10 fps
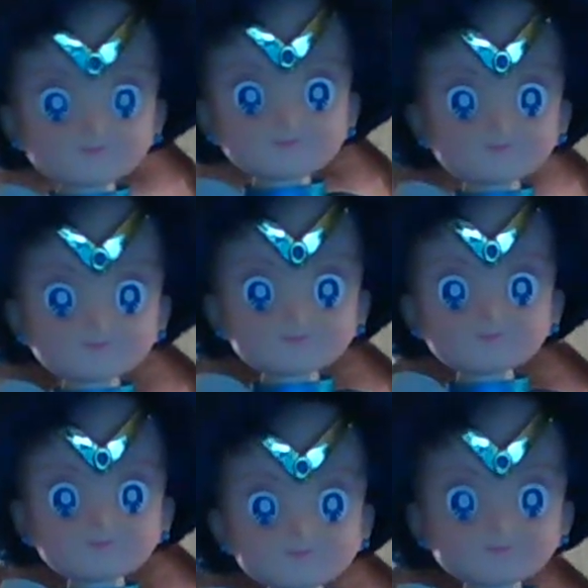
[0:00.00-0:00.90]

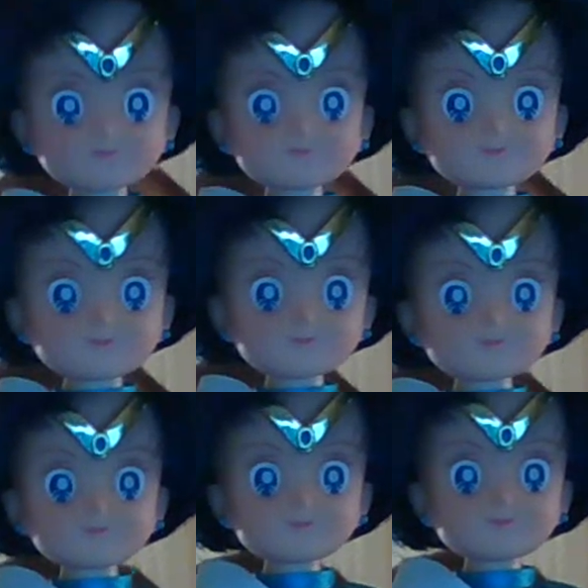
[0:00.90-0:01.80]
and
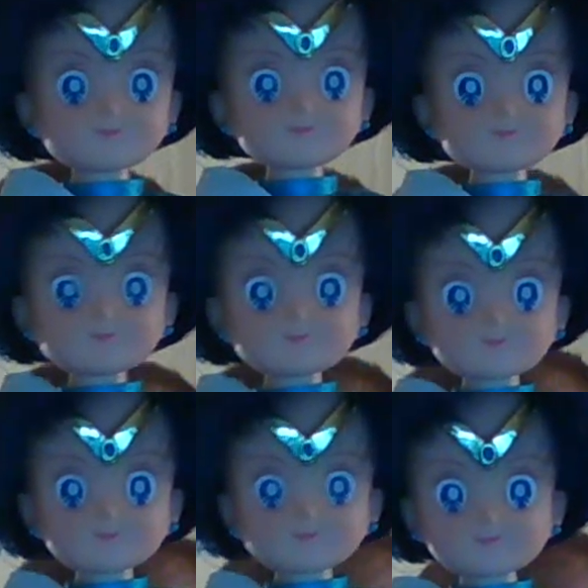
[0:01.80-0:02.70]
webcam
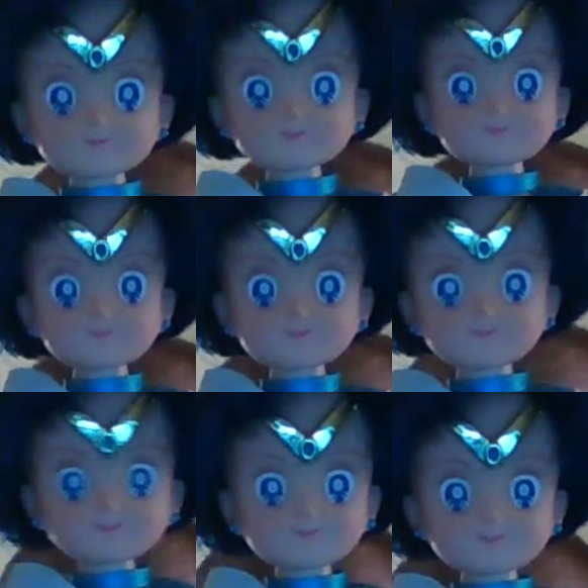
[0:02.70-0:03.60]
capture, which
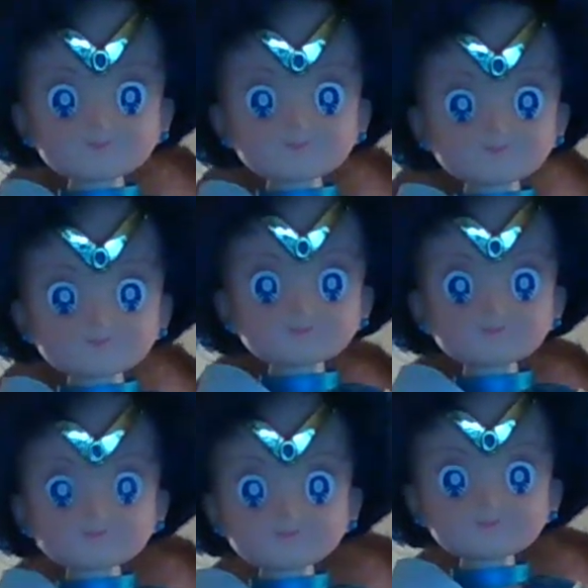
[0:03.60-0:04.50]
would actually be
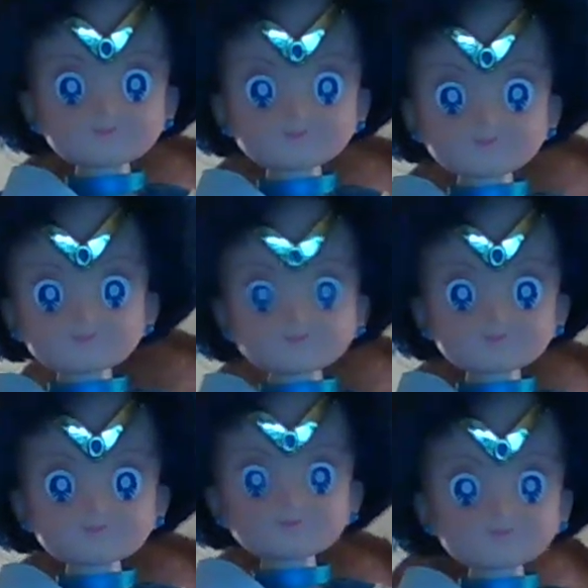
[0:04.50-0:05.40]
called, you know,
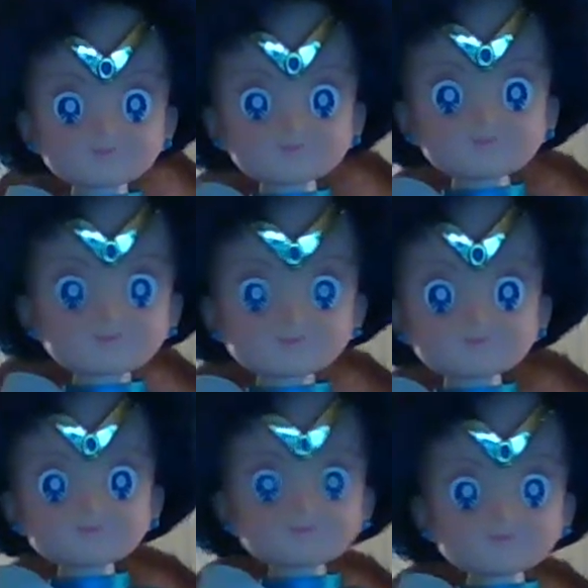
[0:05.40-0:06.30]
uh,
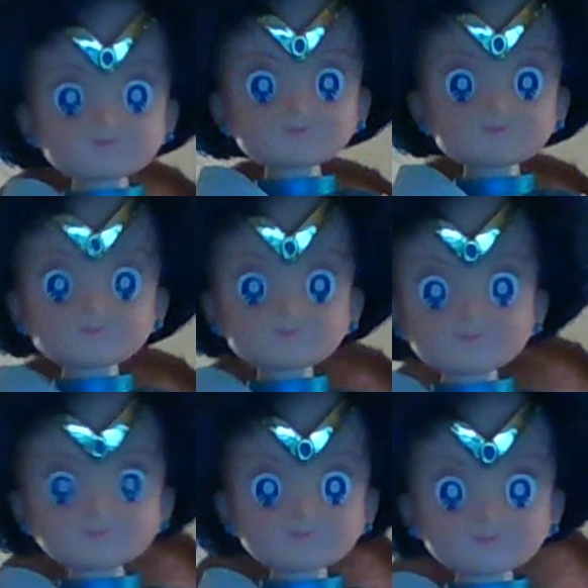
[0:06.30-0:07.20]
shooter take,
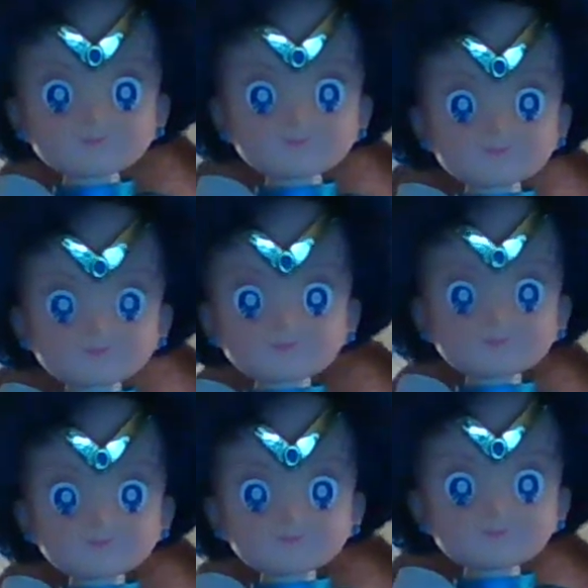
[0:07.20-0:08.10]

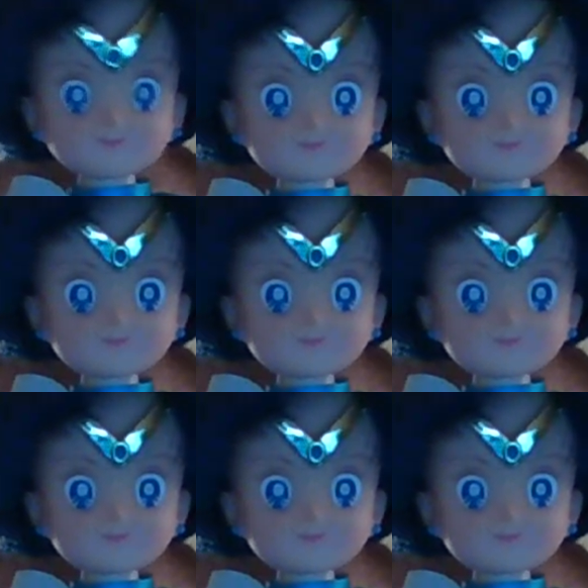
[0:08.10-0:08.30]
taker